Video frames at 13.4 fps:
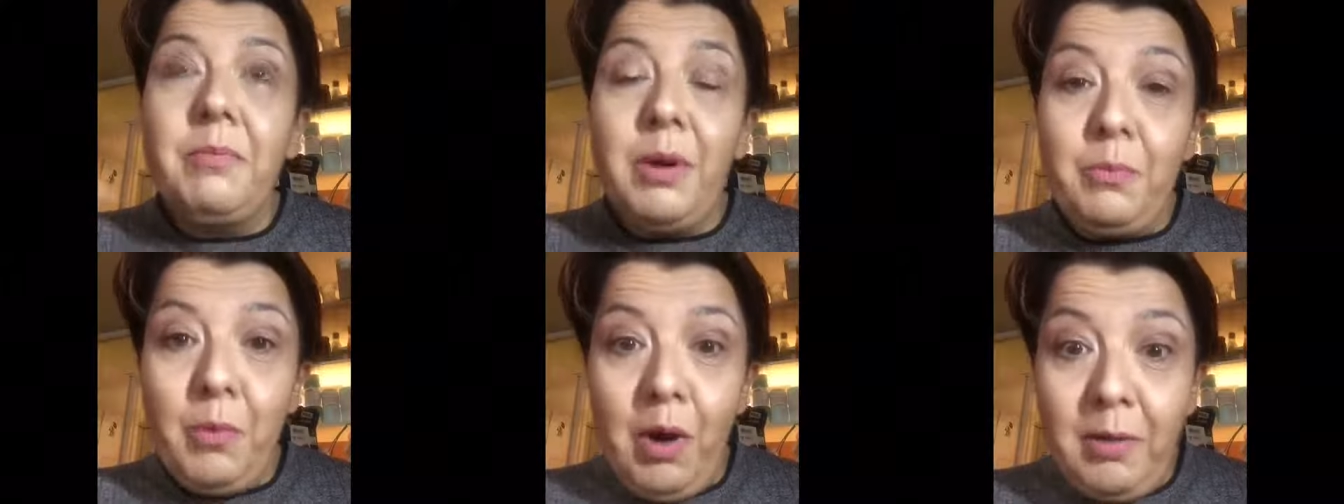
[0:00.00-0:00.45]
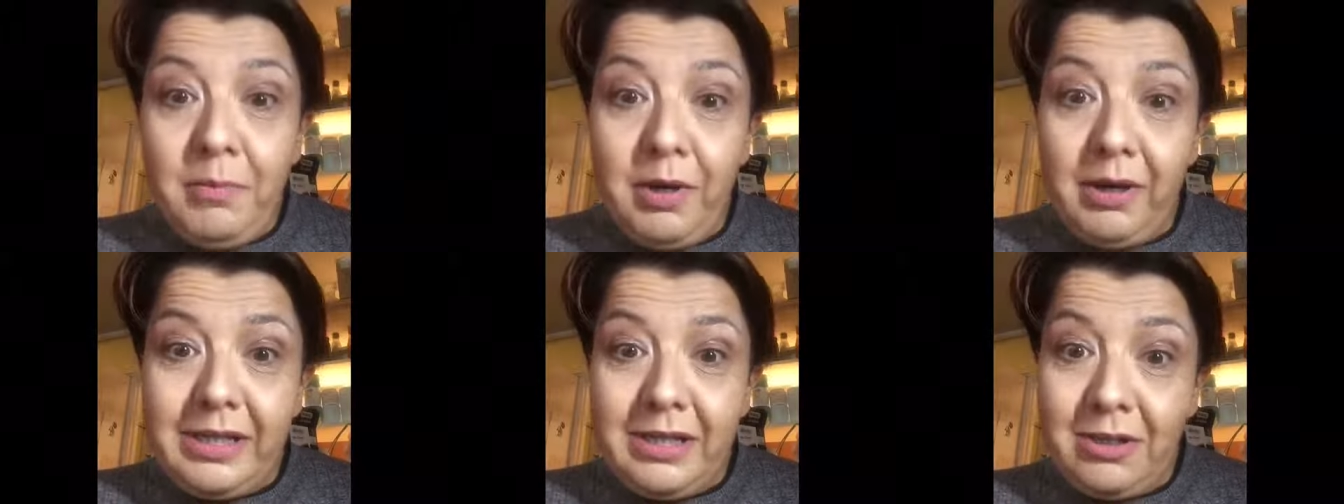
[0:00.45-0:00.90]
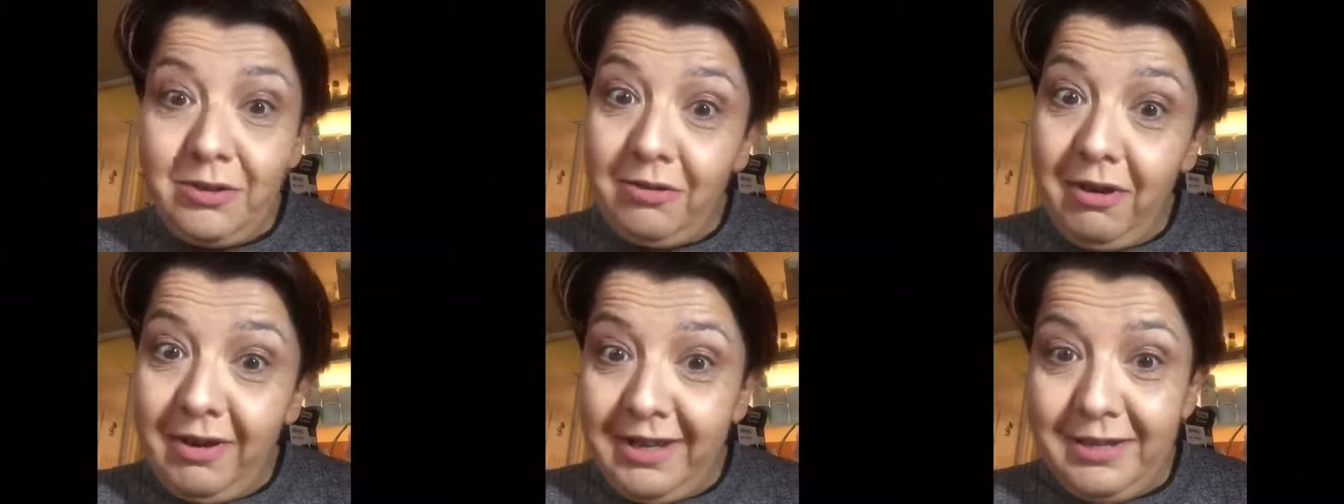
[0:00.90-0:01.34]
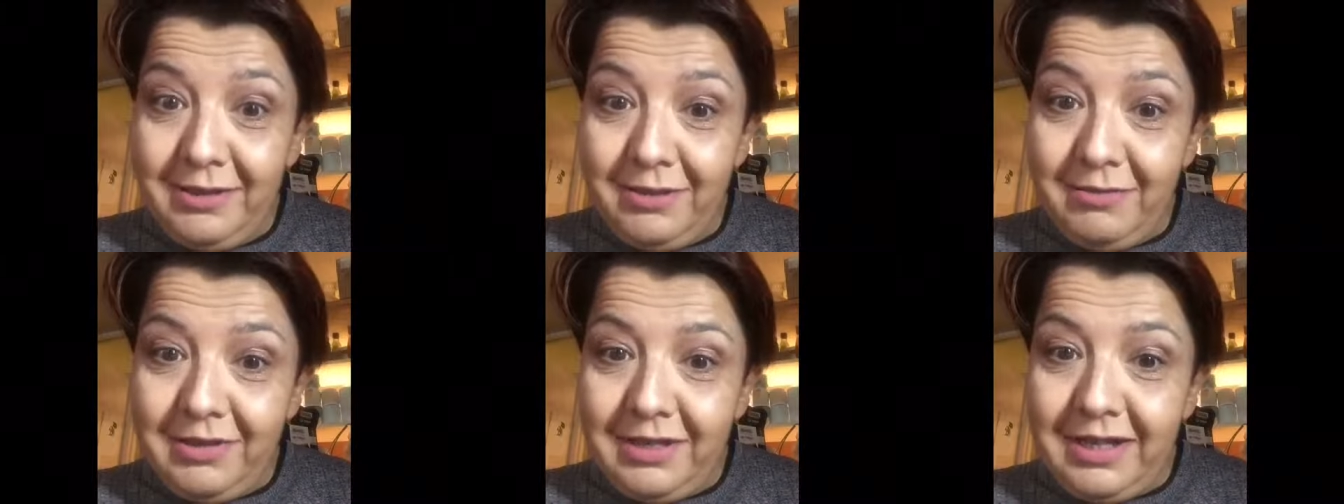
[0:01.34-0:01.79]
but what I'm going to try and
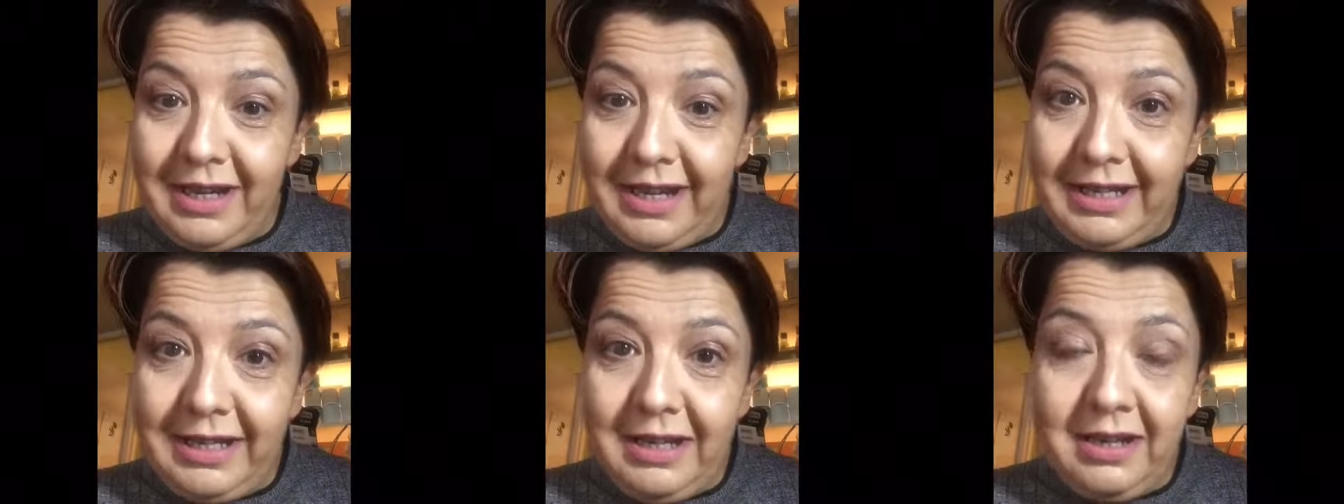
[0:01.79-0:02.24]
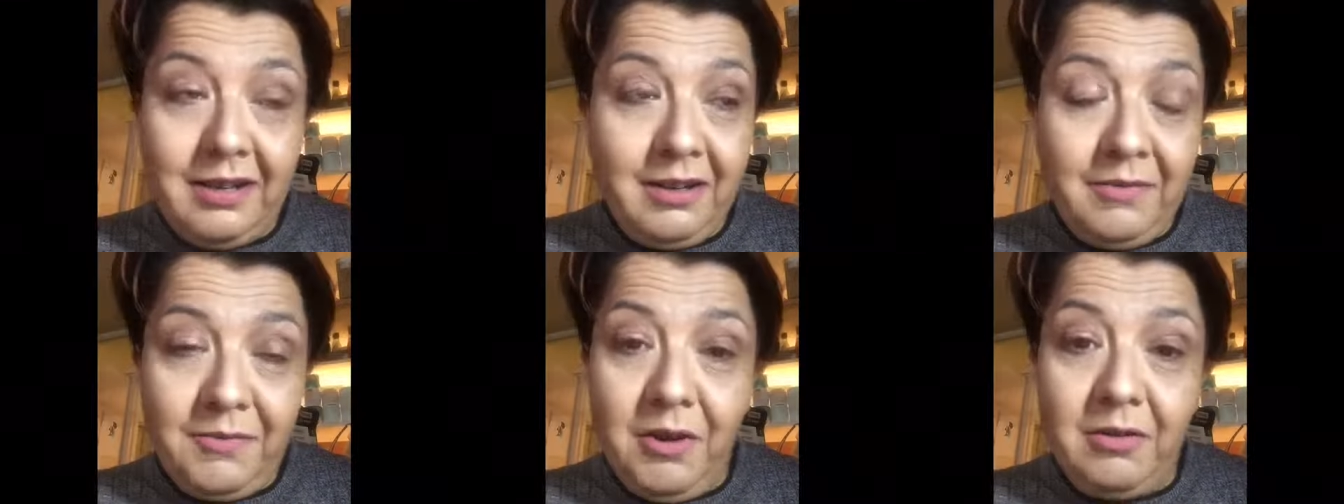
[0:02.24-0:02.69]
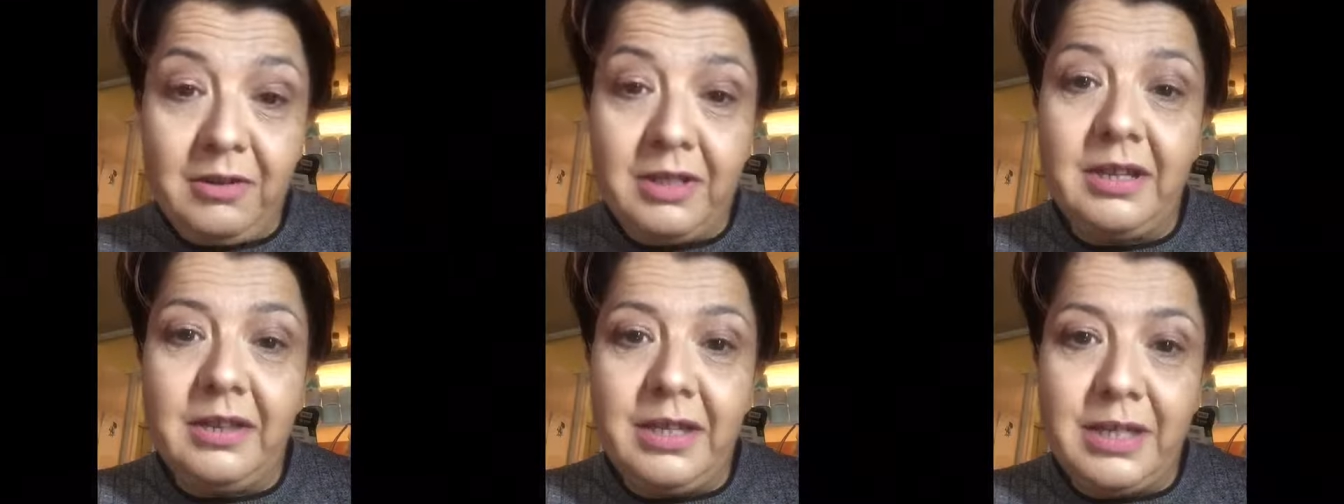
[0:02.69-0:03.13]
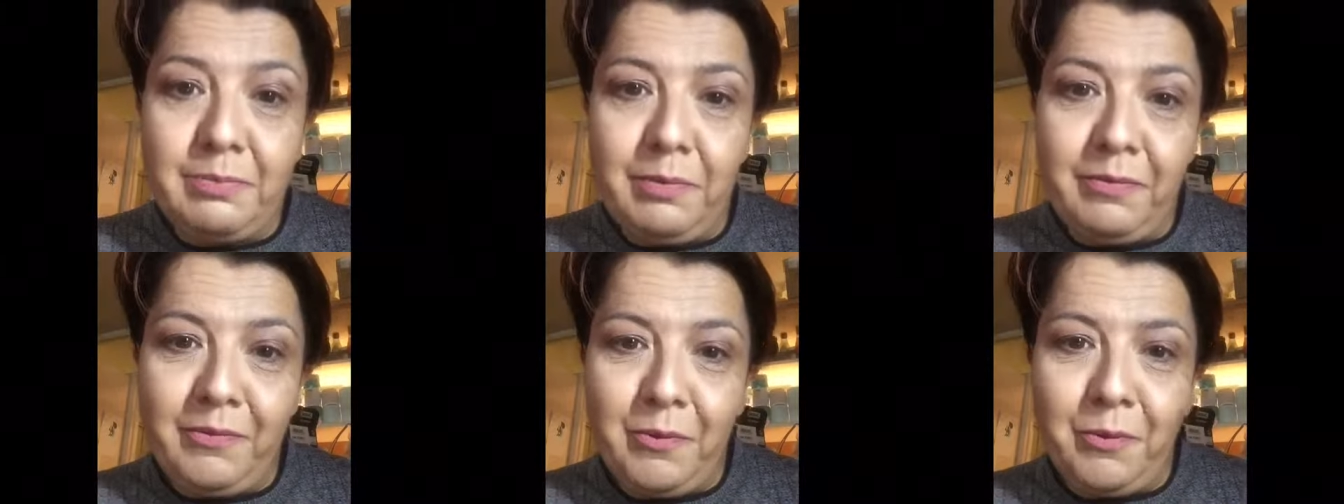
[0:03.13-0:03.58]
do today, and I've not done this
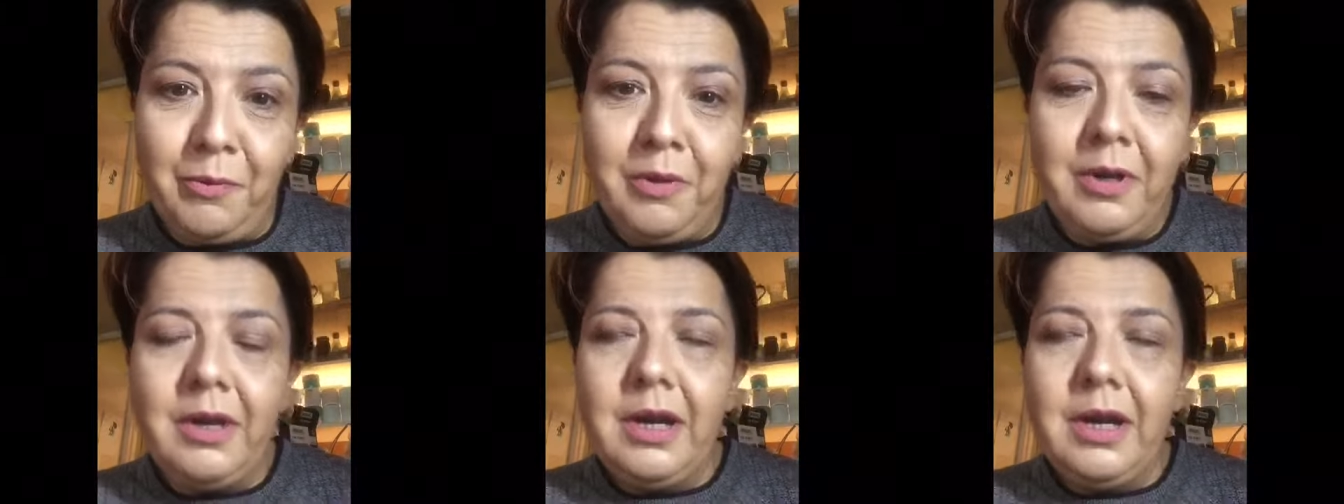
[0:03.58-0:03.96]
before,